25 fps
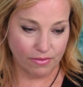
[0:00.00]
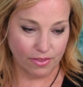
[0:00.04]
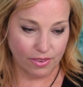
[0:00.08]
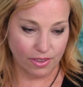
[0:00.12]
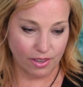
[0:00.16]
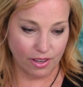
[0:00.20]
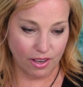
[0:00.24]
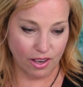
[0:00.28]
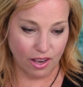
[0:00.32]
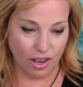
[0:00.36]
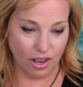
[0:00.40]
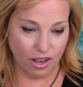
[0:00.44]

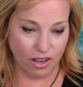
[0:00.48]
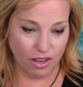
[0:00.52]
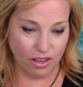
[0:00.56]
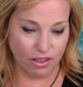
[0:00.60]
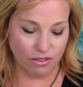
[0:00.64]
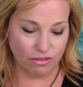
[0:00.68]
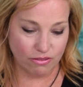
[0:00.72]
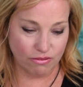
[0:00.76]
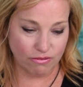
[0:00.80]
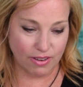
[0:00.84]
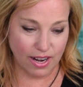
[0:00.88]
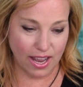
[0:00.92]

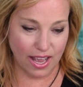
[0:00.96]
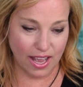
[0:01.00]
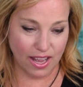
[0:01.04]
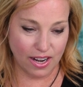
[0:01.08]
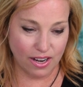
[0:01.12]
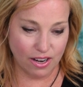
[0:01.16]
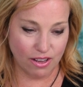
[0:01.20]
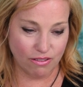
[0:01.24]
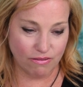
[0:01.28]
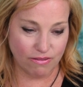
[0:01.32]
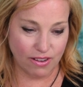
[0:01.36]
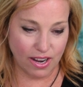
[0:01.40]
All right,
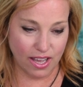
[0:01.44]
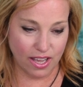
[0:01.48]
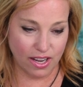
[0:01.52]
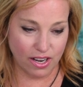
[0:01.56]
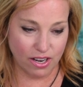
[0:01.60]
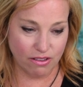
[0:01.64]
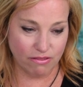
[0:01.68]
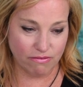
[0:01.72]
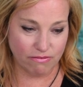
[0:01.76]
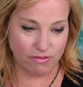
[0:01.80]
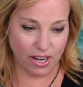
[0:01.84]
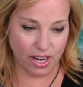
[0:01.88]
all right,
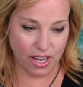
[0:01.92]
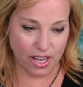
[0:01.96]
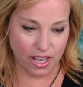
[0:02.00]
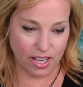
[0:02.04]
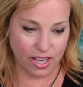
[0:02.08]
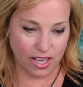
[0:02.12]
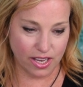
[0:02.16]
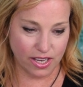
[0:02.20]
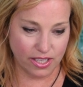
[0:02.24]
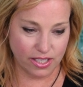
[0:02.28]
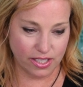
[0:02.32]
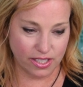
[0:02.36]
all
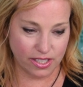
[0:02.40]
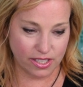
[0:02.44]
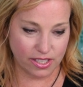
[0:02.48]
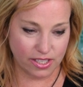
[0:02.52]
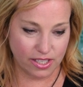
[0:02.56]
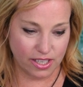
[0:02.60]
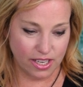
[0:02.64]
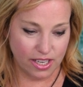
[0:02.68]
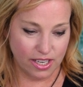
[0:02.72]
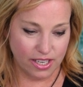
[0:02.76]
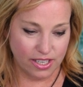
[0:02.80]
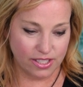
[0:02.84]
right.
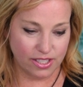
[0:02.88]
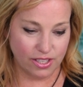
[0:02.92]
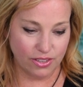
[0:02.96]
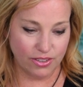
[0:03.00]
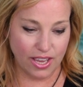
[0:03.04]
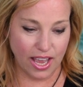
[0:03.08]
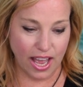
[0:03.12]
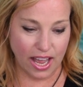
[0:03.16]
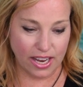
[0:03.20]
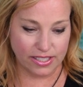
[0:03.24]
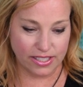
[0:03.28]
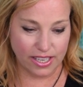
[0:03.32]
So
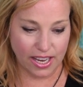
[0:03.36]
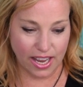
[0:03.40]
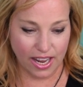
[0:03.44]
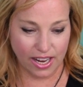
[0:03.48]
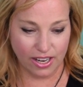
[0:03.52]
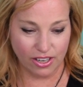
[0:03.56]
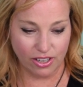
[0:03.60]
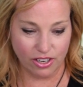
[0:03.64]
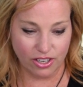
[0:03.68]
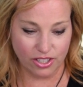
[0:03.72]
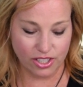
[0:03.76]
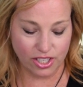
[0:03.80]
yeah,
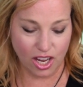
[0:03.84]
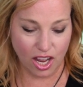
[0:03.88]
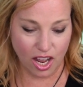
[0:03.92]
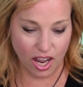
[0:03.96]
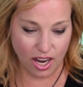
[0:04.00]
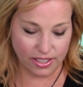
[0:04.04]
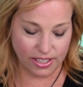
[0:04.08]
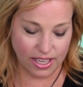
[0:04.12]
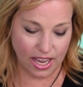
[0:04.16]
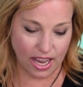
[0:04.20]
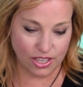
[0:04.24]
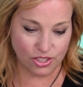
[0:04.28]
tater
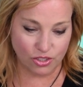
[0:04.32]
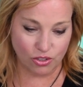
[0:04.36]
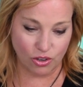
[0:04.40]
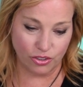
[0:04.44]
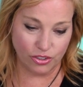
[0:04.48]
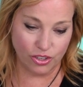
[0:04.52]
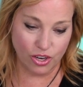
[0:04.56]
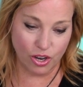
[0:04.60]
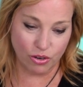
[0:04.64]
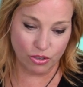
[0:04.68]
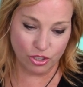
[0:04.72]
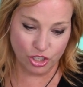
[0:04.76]
tot casserole.
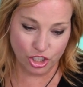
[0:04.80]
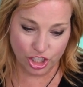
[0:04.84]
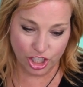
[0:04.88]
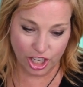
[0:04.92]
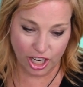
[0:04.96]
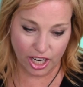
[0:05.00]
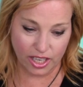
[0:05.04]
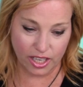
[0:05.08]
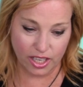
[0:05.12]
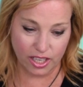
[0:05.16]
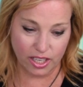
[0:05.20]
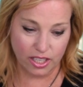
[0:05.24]
No,
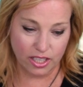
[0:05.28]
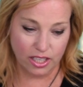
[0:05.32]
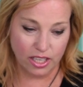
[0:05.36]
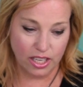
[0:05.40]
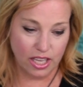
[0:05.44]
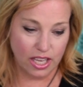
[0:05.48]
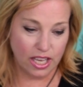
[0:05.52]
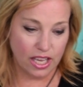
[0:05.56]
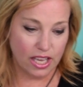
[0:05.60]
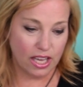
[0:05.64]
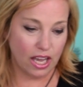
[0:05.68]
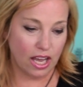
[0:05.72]
Shanna,
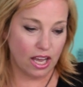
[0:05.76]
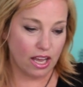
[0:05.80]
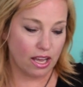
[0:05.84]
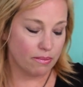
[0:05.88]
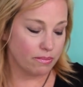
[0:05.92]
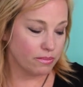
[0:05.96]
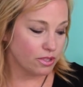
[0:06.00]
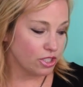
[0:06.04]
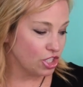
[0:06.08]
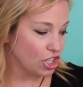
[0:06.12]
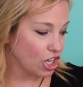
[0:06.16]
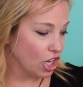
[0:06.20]

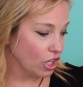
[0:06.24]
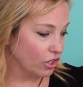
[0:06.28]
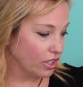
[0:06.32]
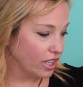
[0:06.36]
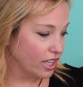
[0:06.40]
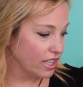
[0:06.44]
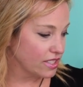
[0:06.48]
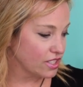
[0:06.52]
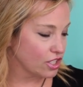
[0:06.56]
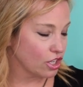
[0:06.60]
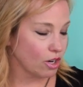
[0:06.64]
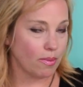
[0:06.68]
gel
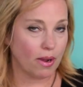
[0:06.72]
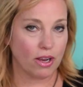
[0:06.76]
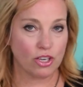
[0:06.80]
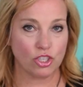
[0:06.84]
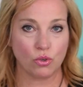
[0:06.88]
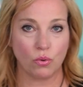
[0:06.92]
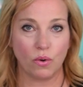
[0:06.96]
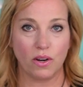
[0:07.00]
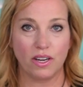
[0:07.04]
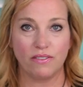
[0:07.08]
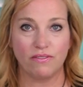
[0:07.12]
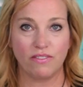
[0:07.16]
kits are about
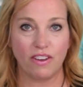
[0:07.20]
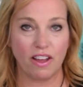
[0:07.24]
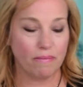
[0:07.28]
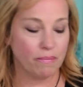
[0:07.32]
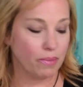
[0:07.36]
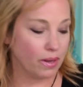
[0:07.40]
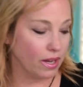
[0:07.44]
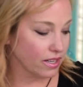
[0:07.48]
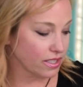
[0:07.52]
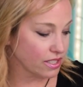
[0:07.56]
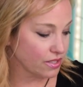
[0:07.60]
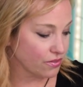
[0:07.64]

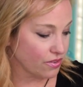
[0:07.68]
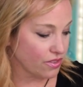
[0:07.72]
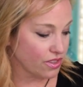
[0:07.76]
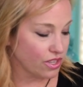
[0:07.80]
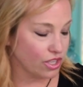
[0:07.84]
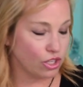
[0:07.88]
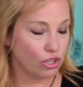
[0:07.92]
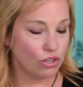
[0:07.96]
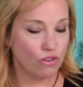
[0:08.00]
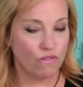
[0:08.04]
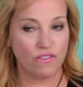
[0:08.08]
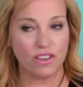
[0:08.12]
$25 for the
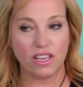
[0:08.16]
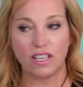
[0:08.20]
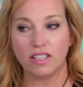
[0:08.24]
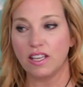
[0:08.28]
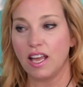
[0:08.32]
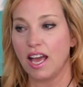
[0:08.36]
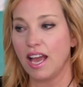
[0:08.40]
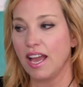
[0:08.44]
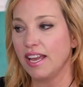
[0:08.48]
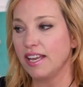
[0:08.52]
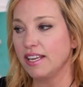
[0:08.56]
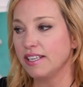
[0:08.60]
UV
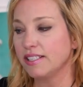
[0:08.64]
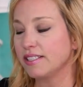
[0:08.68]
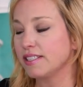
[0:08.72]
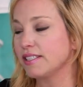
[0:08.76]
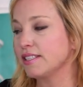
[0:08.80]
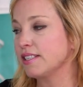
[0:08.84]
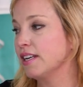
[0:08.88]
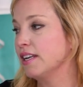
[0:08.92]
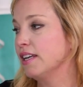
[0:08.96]
light,